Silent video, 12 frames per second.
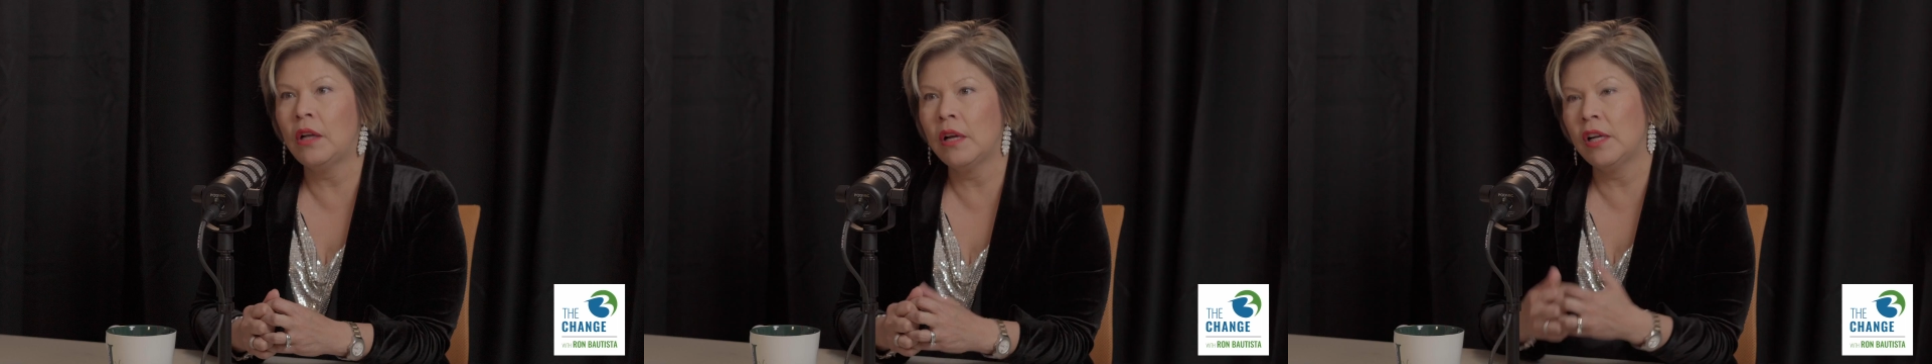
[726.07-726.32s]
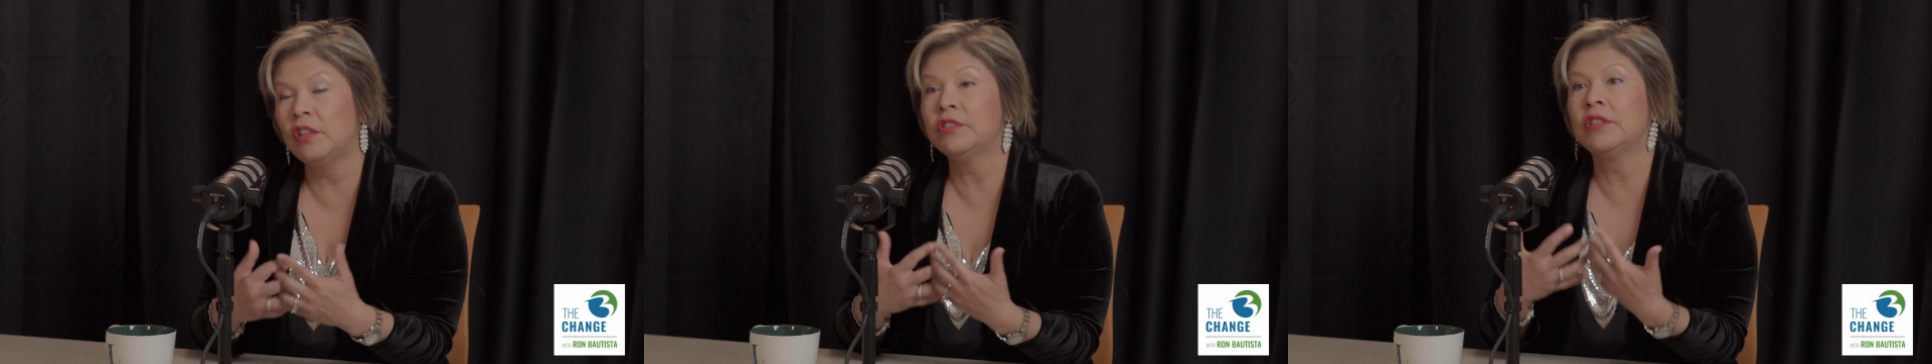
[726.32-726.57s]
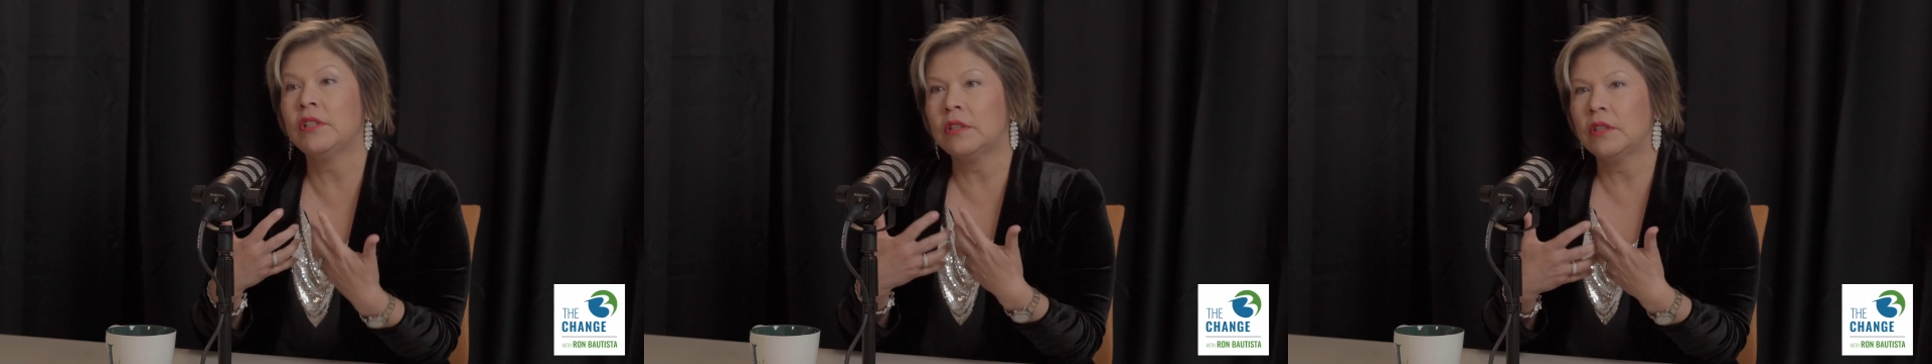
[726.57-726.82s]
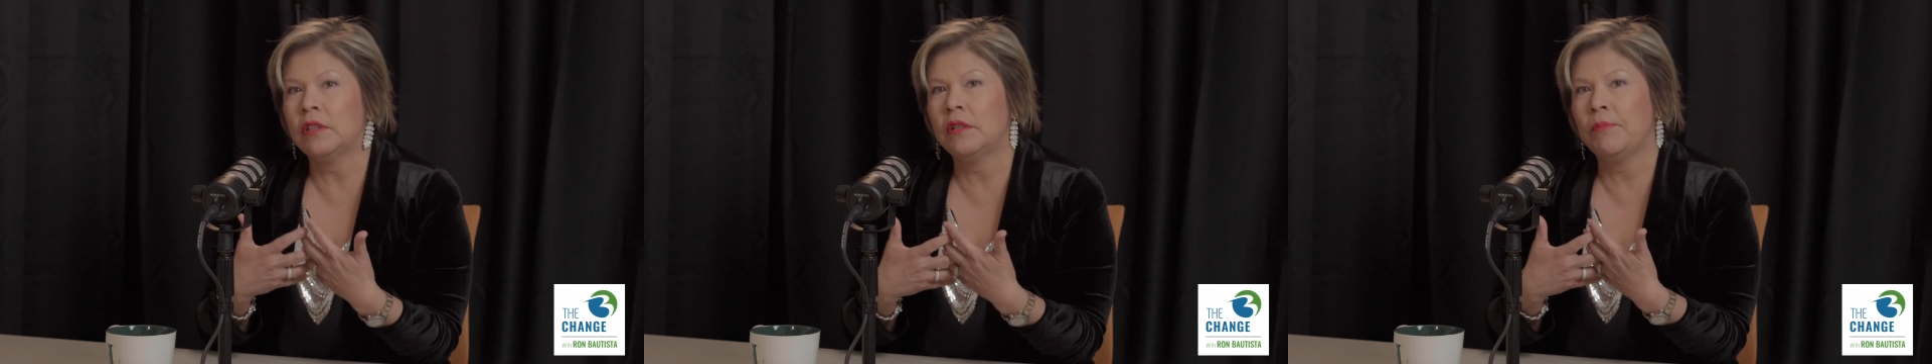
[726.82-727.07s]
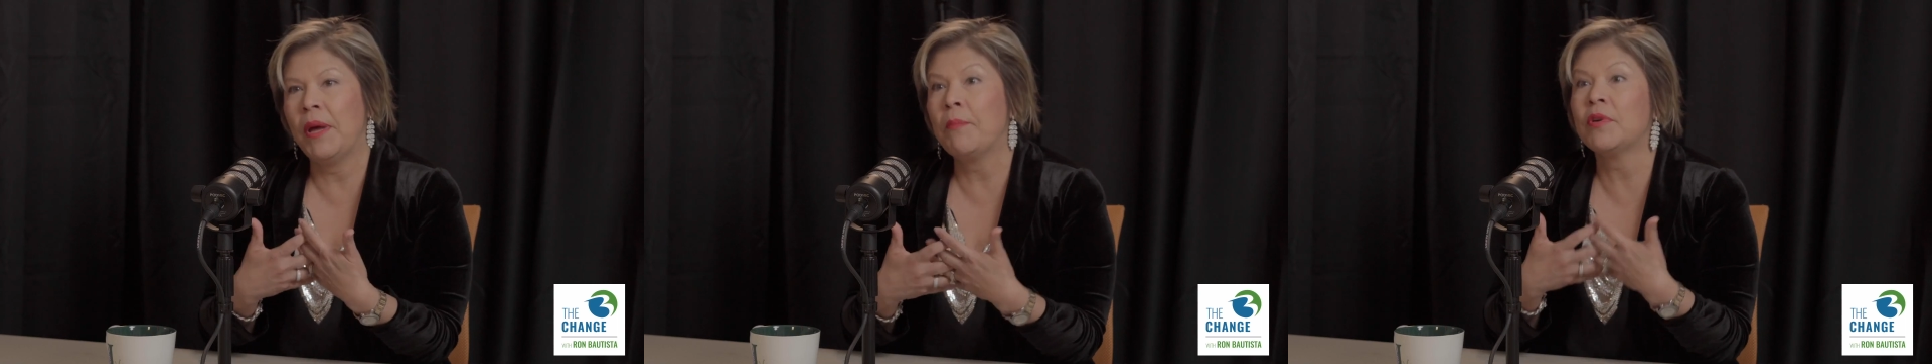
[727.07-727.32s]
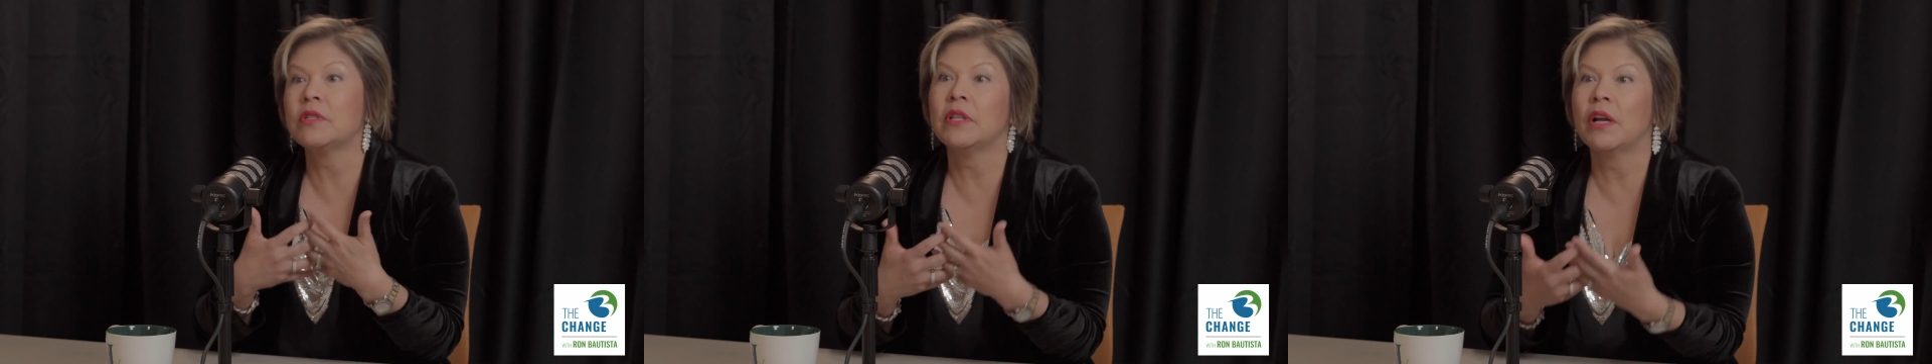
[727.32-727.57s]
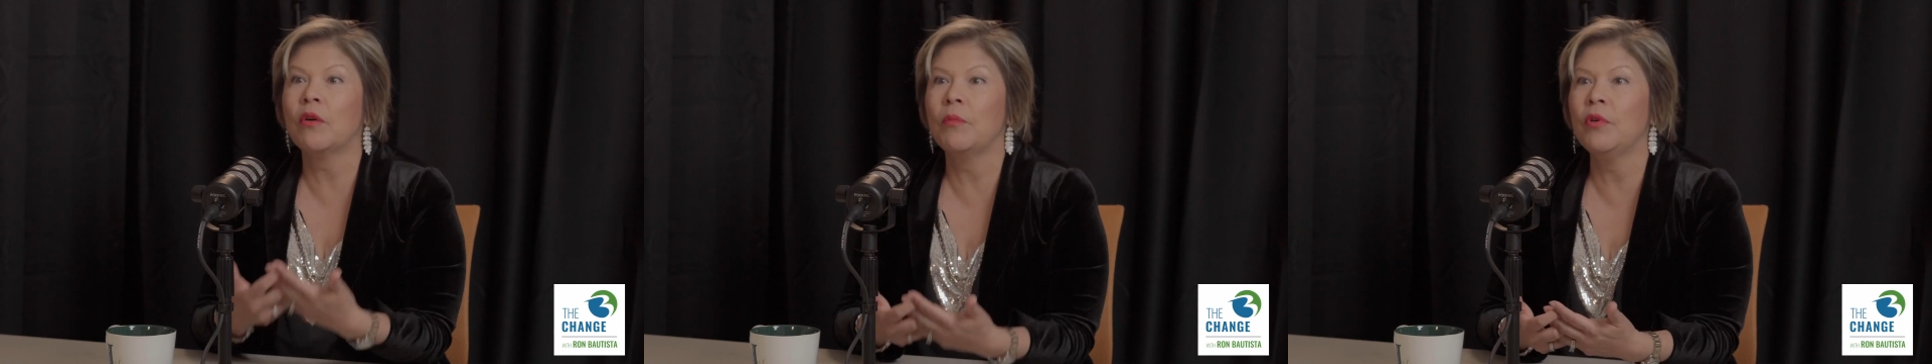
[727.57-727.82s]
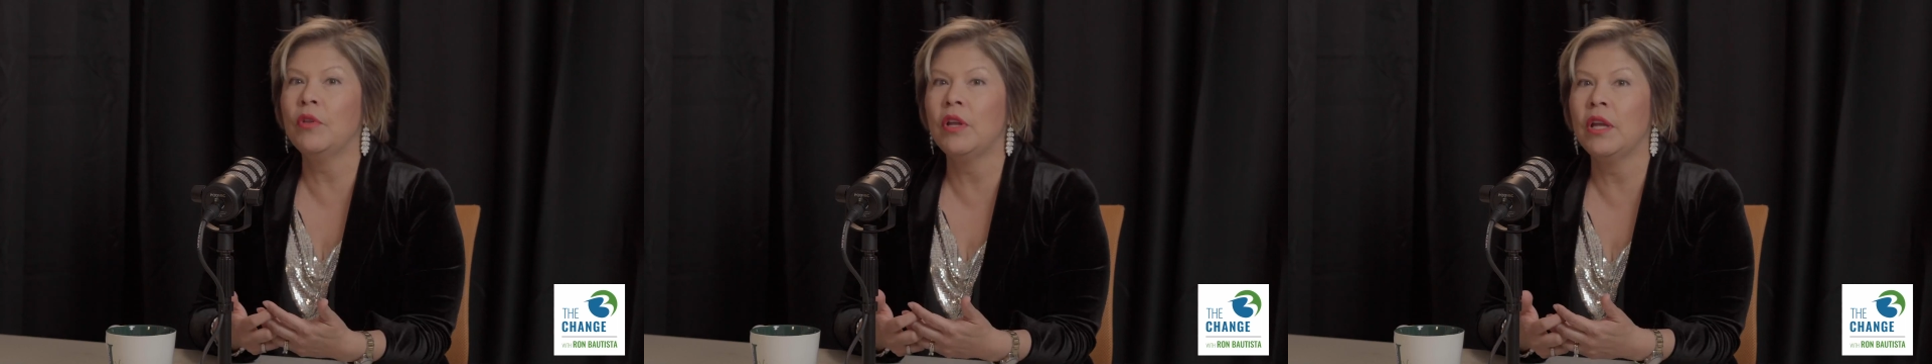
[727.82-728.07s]
elder members in our
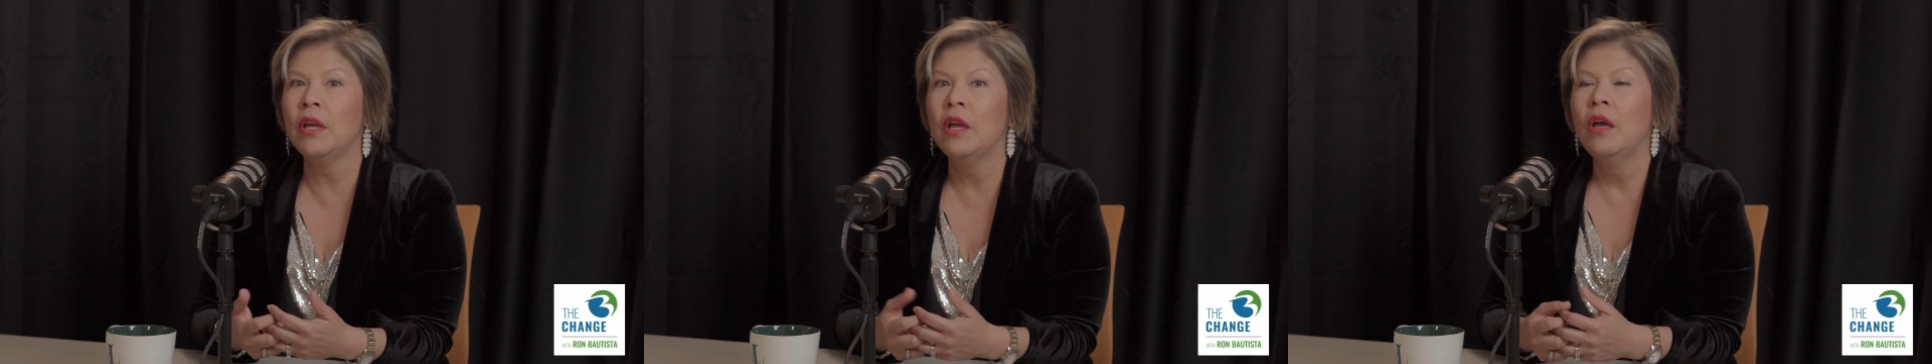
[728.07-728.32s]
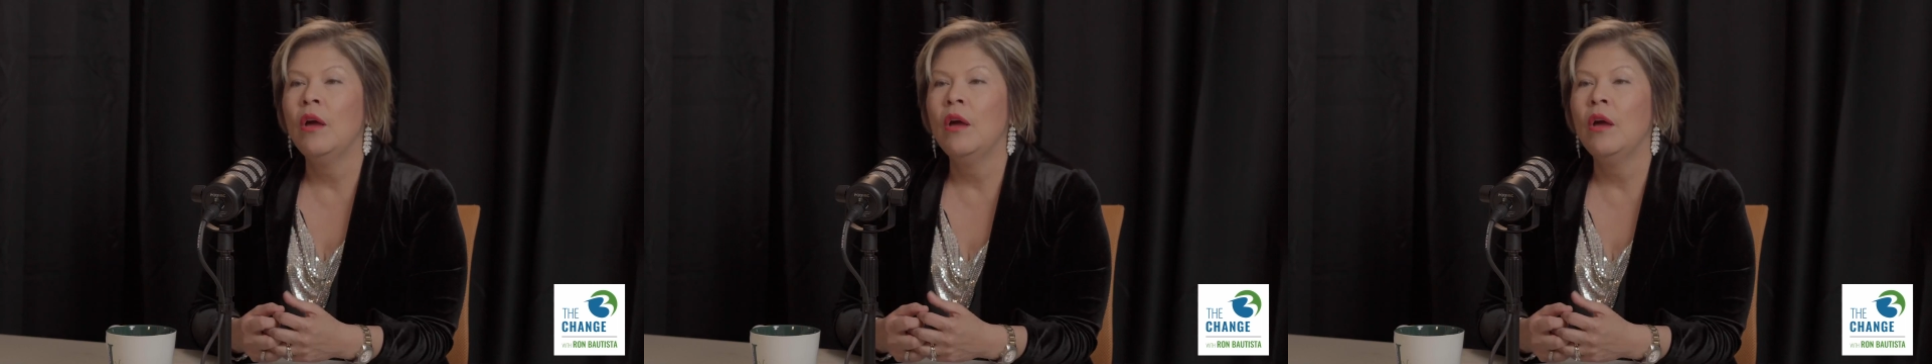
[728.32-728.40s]
community